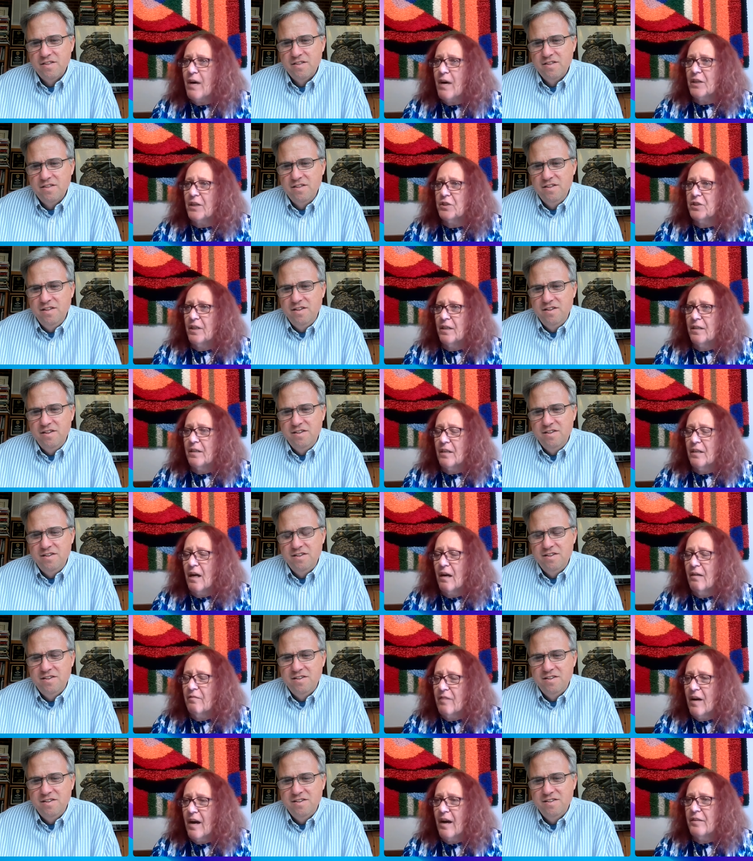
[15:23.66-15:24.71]

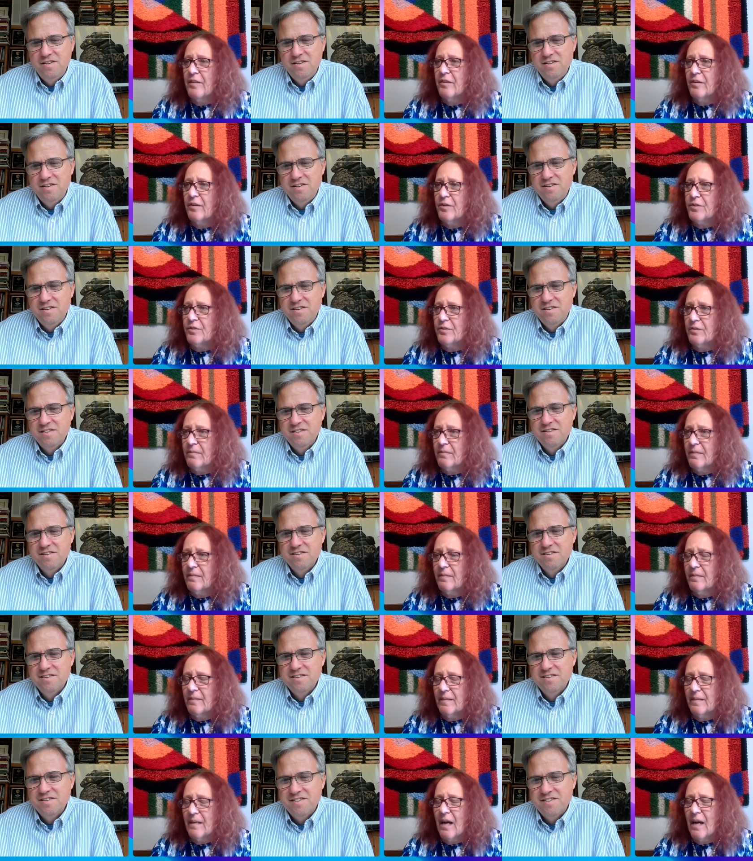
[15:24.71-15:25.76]
Speaker 1: destruction of
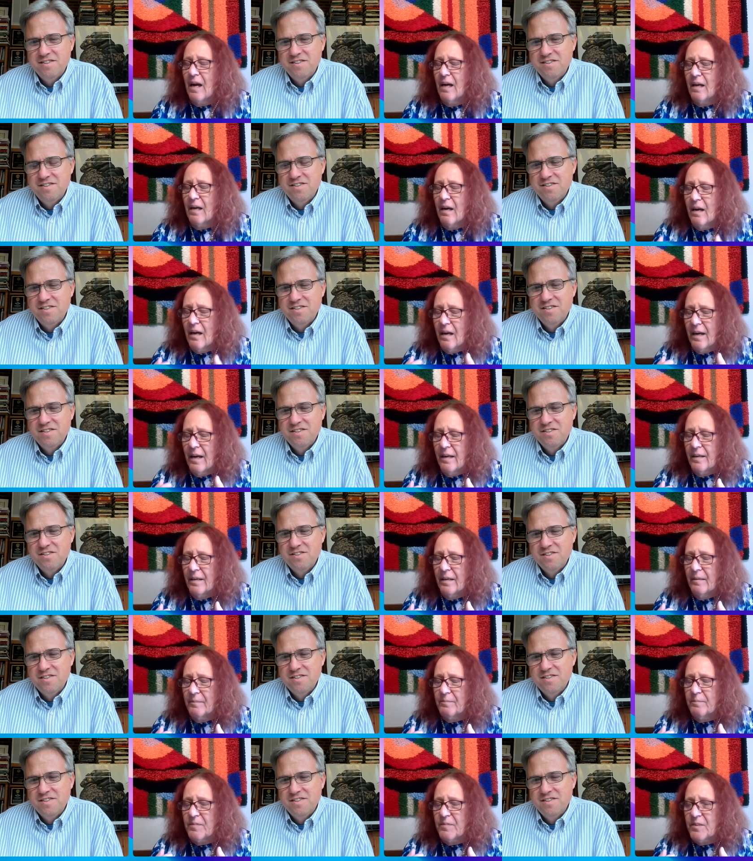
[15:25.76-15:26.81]
others
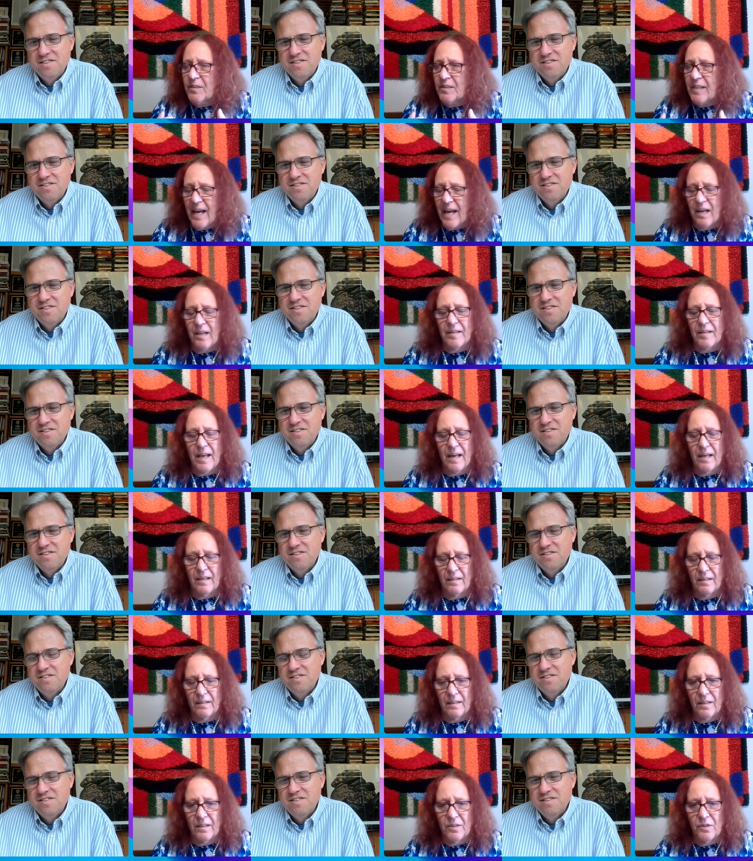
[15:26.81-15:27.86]
on a
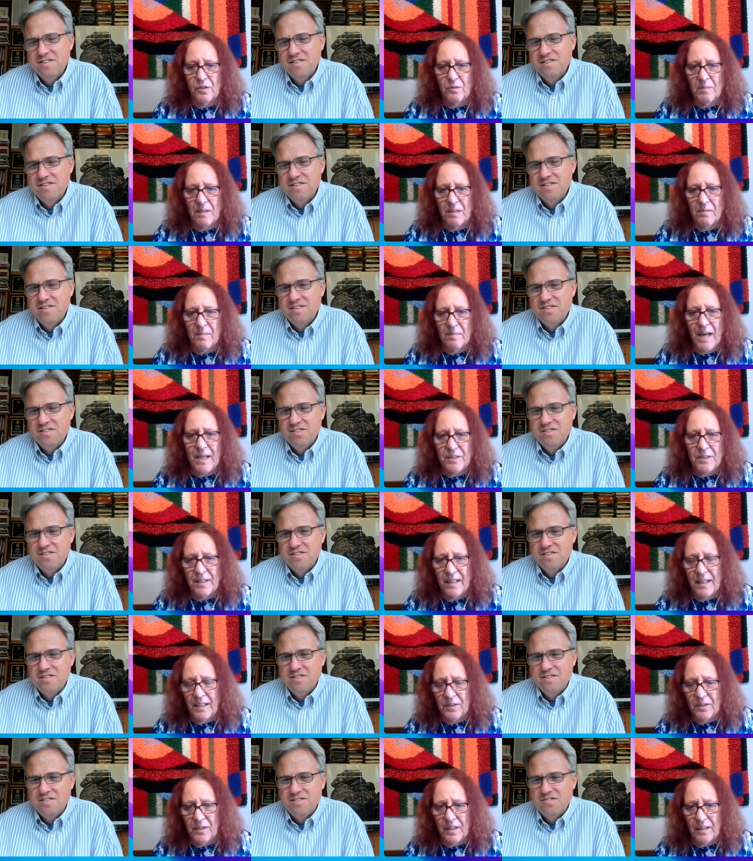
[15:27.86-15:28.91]
scale that the human
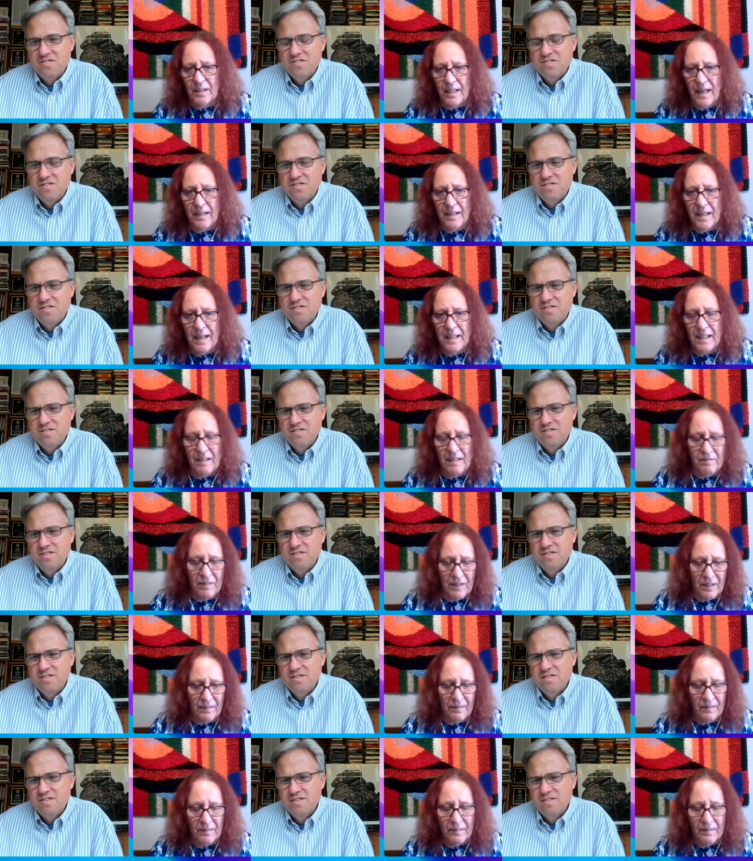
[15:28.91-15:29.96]
imagination
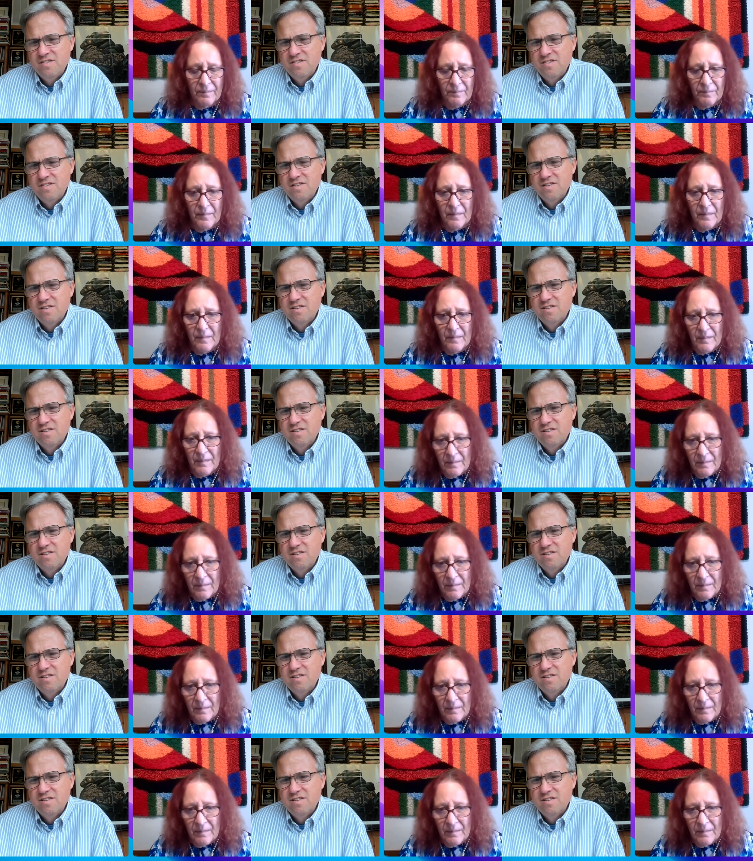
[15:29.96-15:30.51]
cannot even